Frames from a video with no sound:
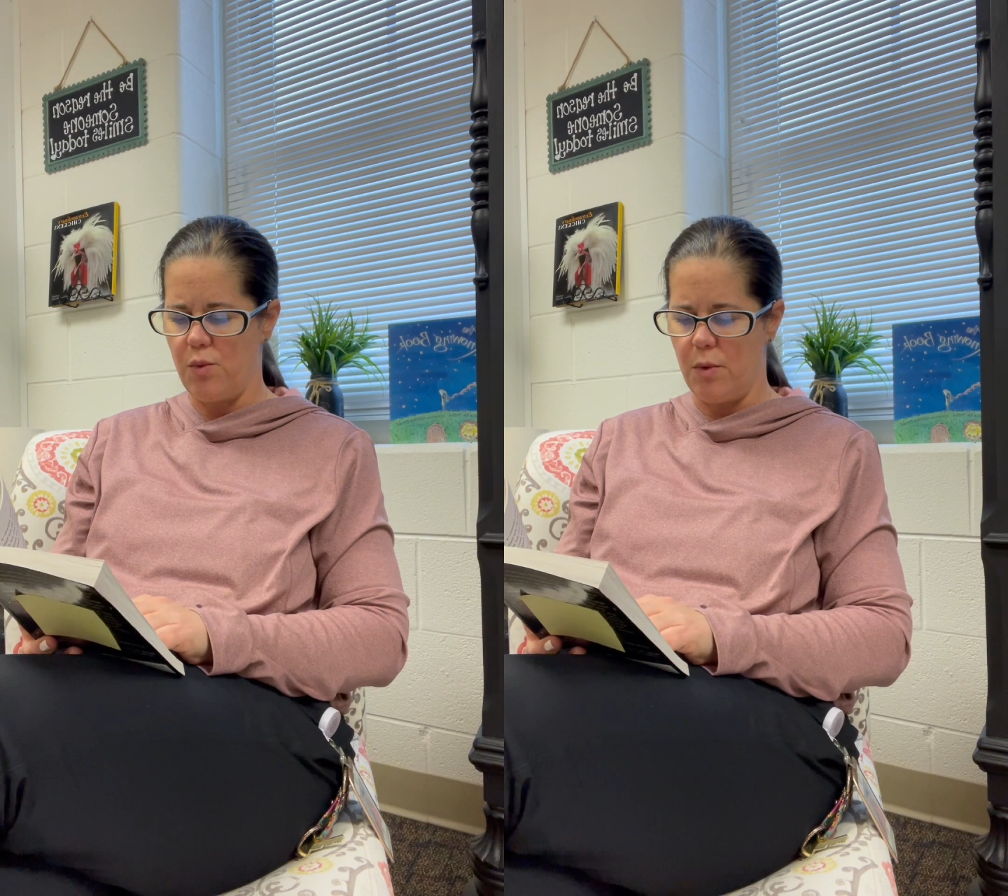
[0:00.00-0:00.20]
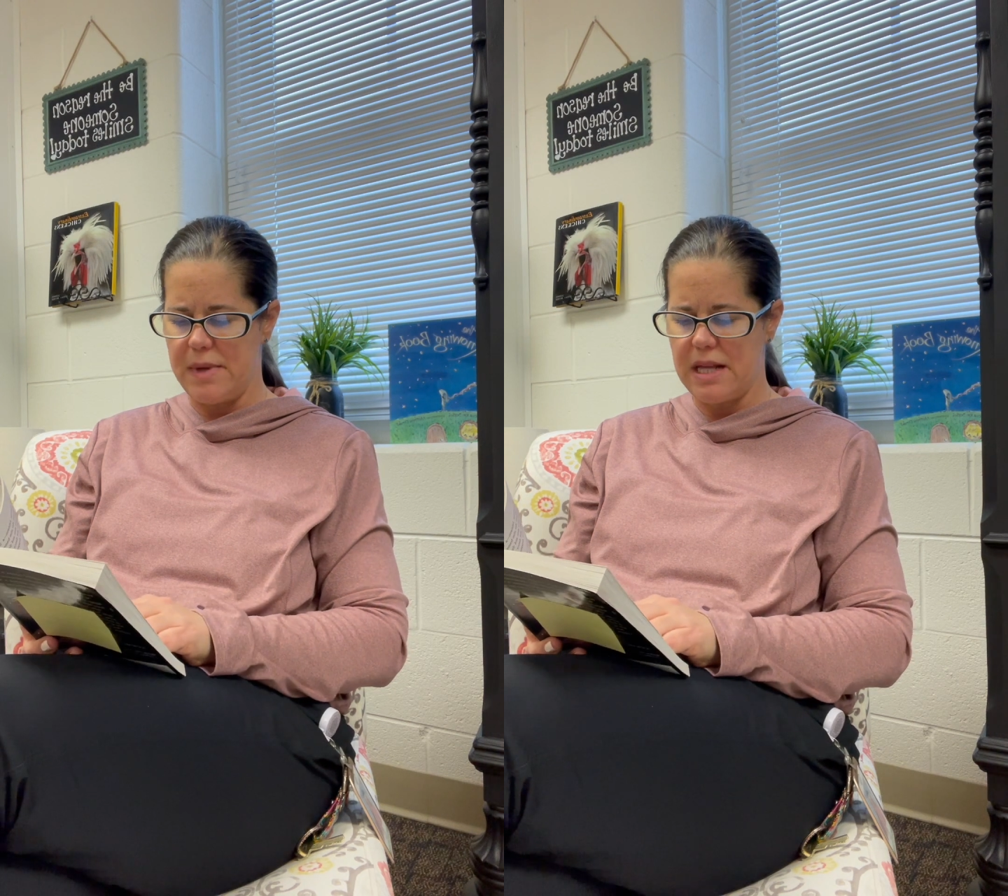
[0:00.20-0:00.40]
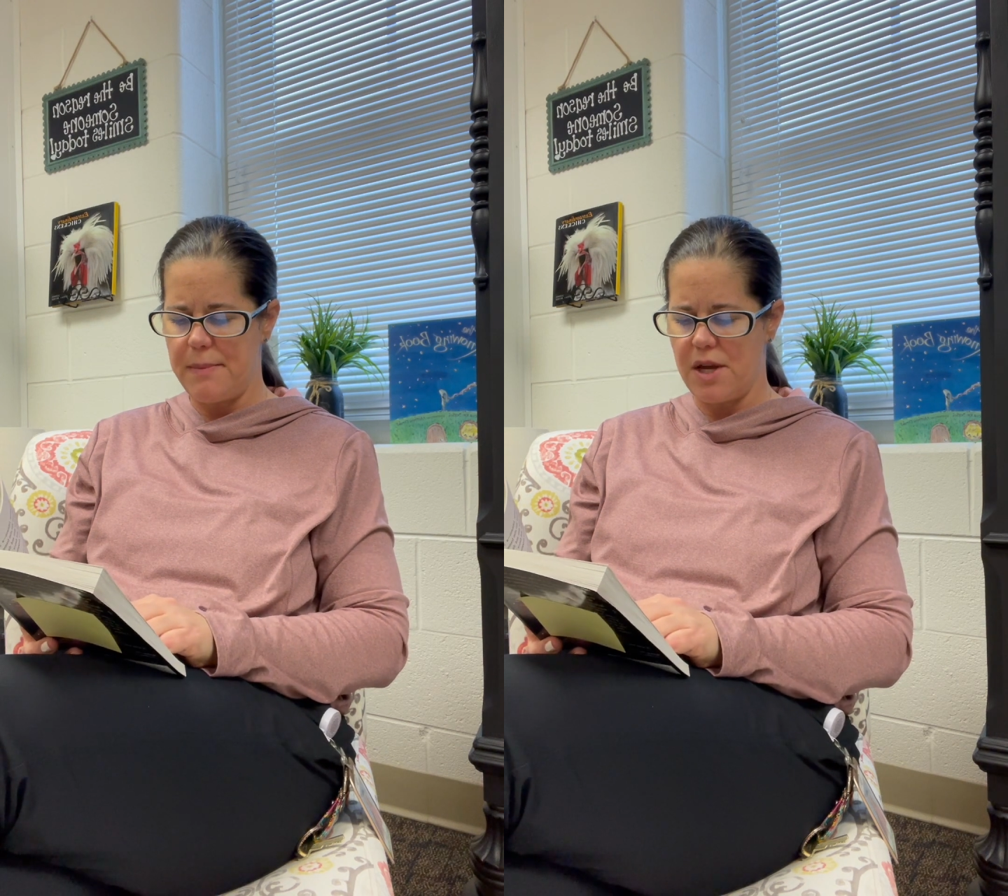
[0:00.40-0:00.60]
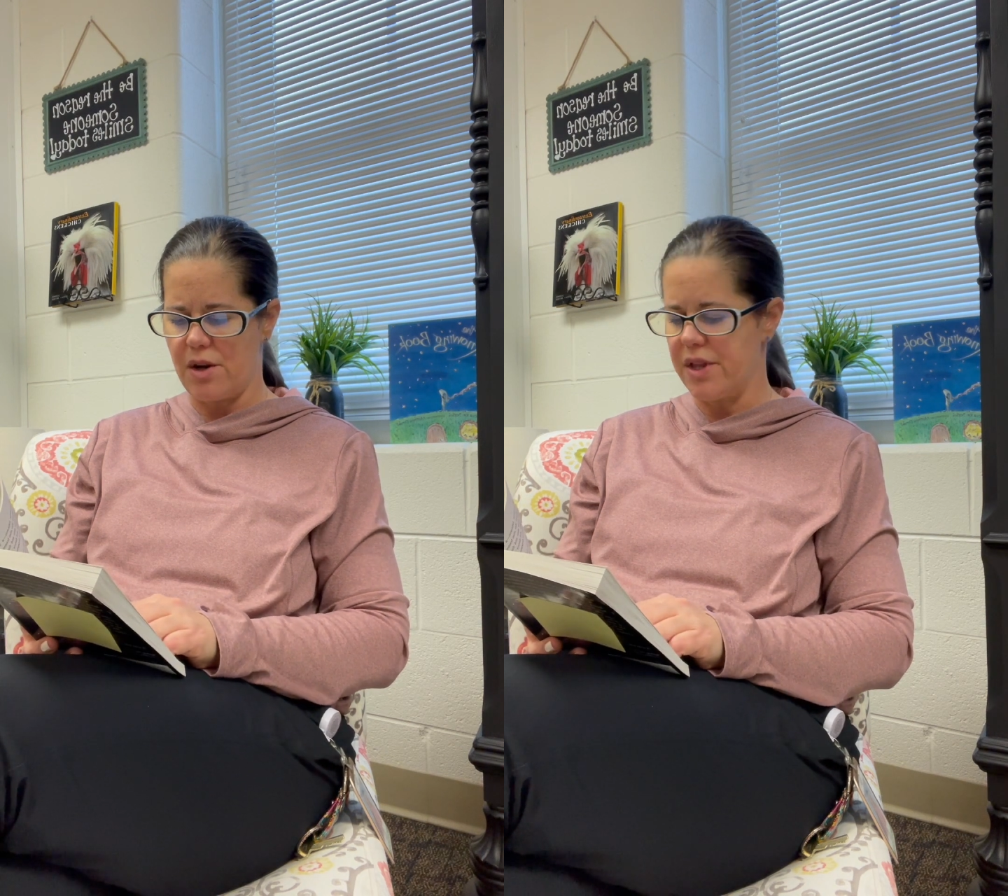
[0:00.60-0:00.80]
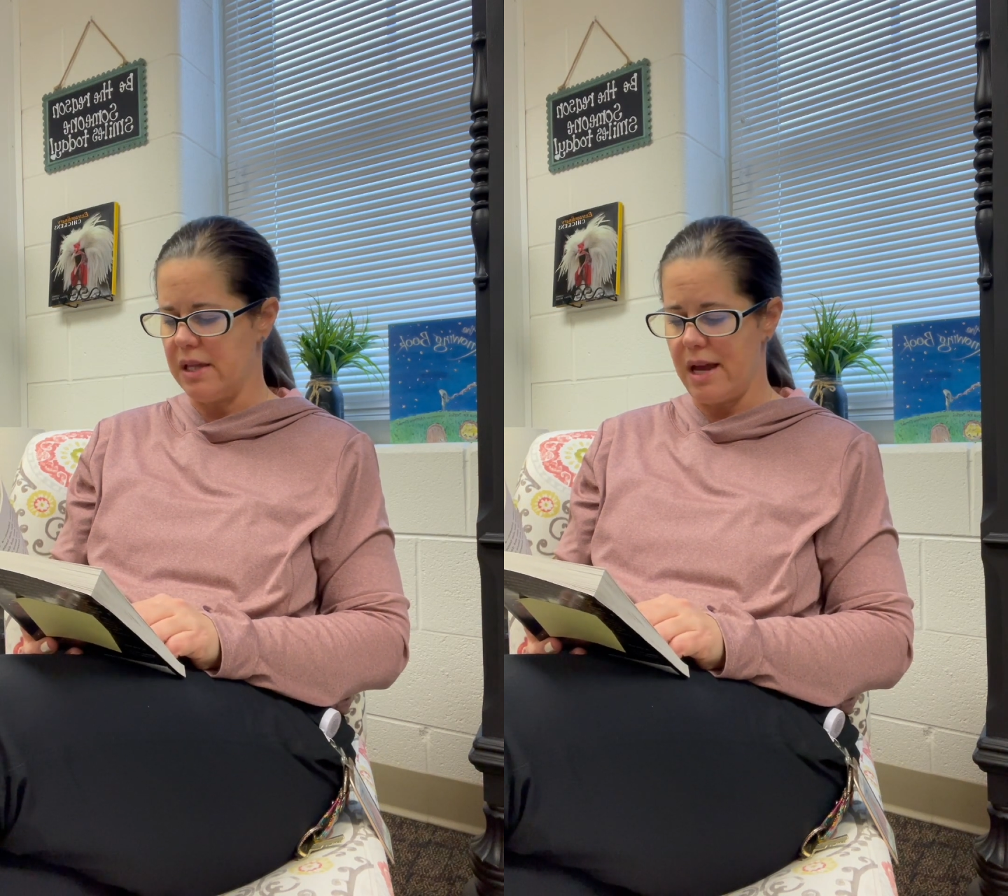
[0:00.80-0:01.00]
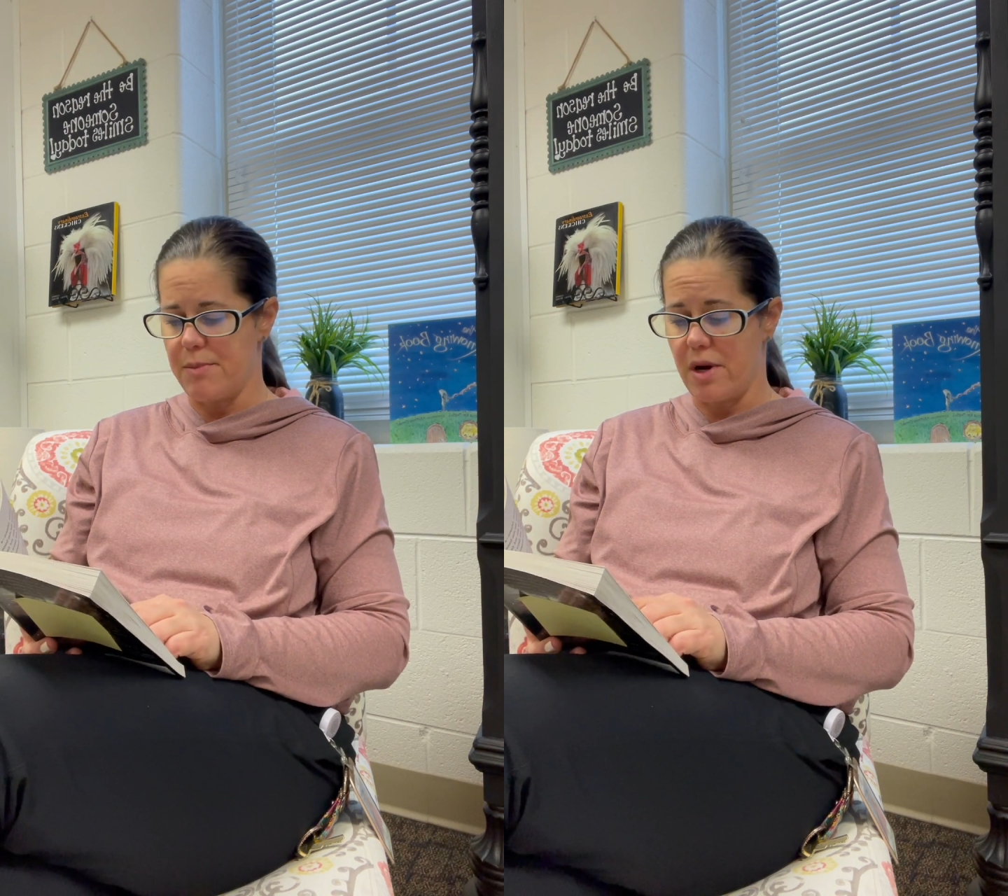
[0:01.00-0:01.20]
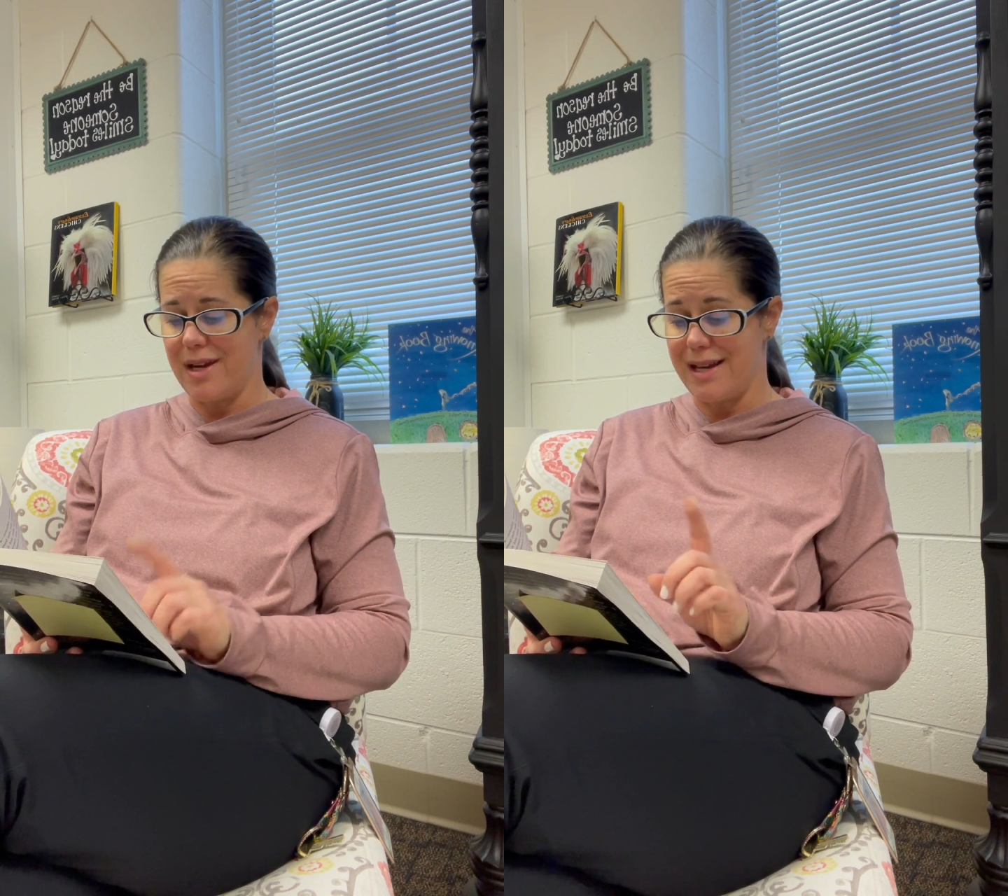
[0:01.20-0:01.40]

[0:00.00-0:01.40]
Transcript: will meet up here at the library.